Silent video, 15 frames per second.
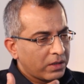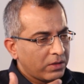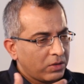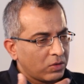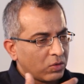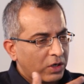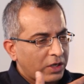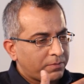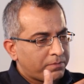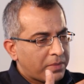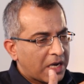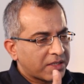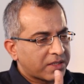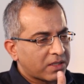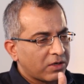Within the ULIP
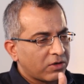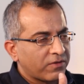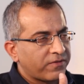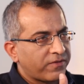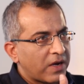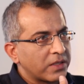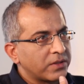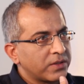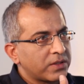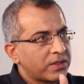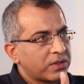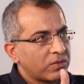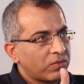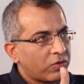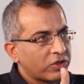basket of
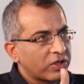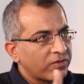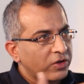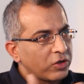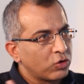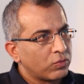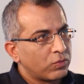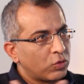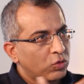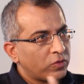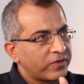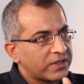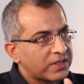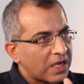funds, whatever you move is